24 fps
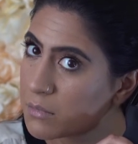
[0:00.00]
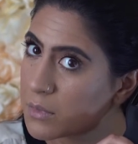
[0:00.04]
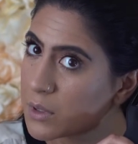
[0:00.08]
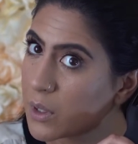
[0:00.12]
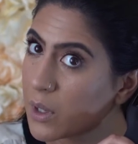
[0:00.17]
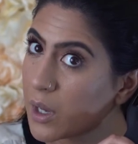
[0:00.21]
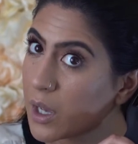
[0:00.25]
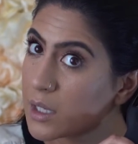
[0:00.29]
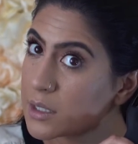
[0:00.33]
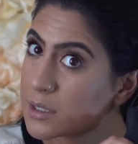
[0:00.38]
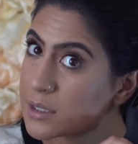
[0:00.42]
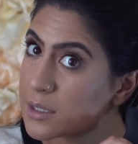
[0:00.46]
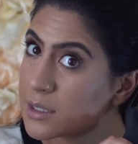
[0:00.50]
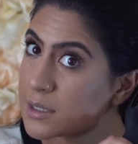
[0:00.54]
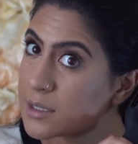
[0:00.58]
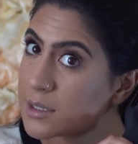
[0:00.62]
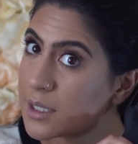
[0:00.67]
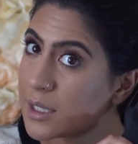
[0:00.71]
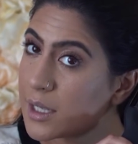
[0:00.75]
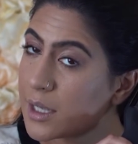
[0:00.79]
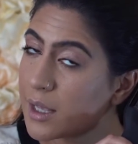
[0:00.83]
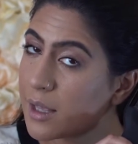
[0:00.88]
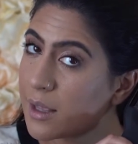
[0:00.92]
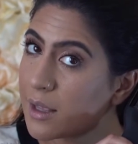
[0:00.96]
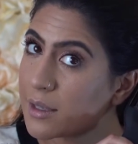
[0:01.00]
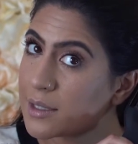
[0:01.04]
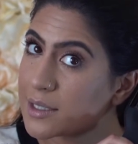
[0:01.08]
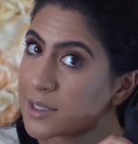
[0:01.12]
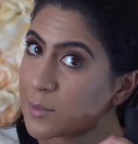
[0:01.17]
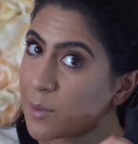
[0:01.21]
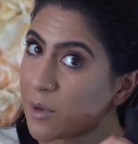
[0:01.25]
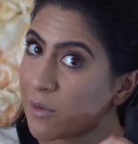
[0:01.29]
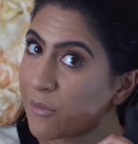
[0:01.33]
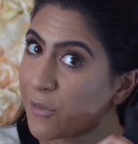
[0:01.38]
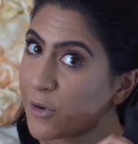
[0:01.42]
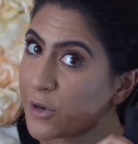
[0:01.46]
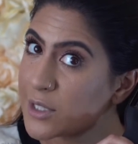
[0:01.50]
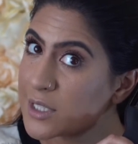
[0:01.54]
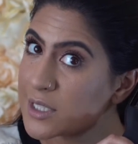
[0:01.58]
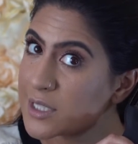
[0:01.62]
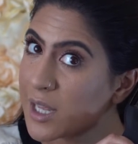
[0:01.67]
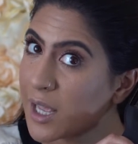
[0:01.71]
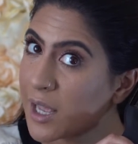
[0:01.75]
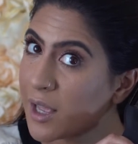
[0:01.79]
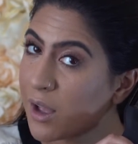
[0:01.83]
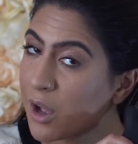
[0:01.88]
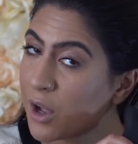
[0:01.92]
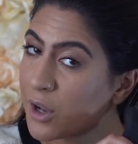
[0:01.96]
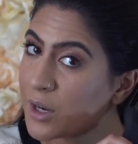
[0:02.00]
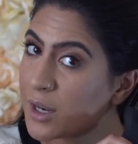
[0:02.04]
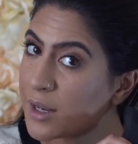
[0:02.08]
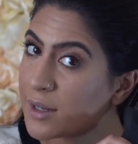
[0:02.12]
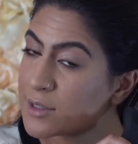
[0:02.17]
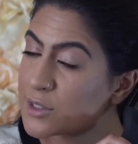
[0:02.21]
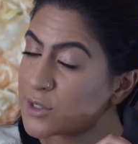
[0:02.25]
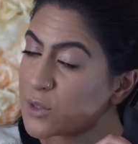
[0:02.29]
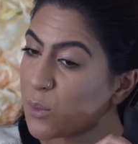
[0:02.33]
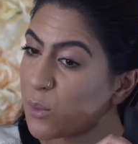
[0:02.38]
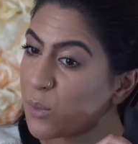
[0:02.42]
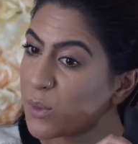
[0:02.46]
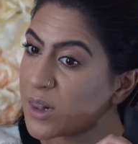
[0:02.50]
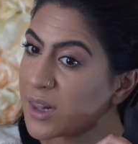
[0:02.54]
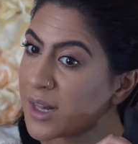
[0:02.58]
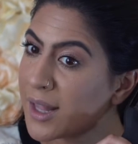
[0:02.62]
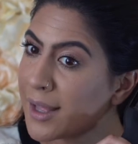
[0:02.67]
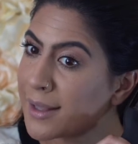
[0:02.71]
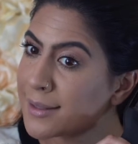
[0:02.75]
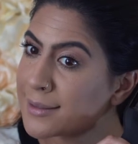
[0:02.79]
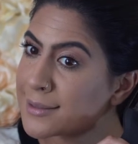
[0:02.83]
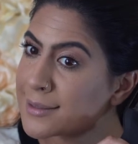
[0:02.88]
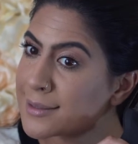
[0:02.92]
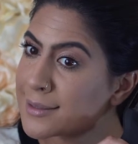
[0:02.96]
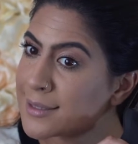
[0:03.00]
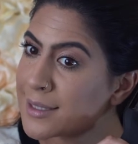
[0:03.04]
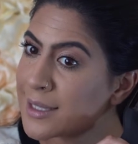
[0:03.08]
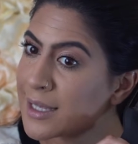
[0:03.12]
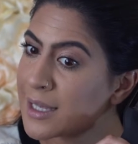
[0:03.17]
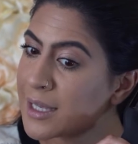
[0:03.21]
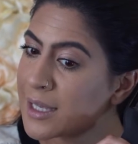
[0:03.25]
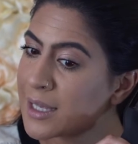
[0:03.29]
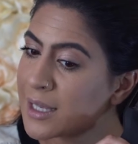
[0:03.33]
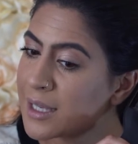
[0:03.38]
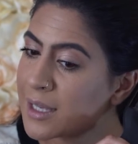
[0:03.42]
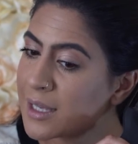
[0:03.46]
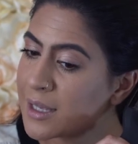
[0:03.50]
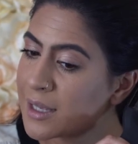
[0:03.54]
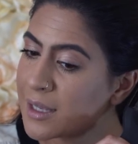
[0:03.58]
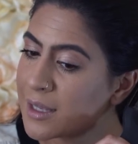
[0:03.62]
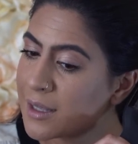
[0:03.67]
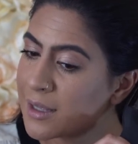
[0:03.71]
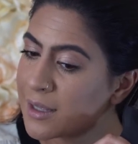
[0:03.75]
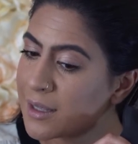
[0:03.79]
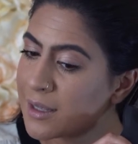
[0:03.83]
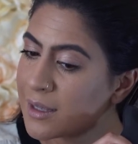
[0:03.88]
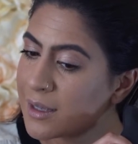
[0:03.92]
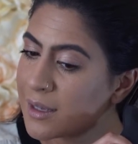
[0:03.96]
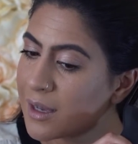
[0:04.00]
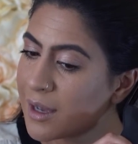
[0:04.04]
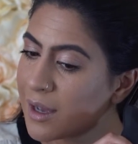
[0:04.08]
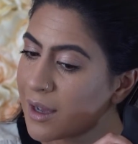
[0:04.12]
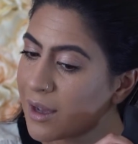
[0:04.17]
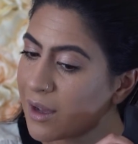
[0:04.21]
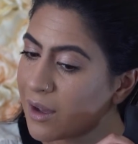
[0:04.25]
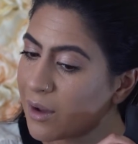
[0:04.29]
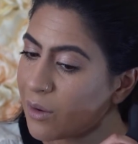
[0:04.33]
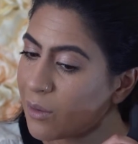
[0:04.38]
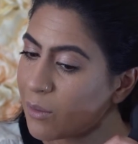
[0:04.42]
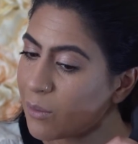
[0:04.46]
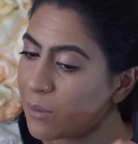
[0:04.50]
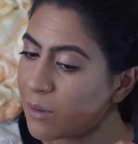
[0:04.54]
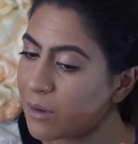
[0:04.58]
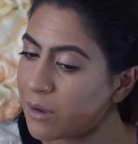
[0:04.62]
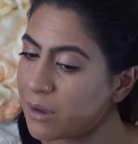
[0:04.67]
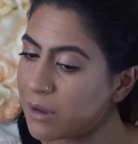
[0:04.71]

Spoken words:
You guys, this is my first take on it, so let's see how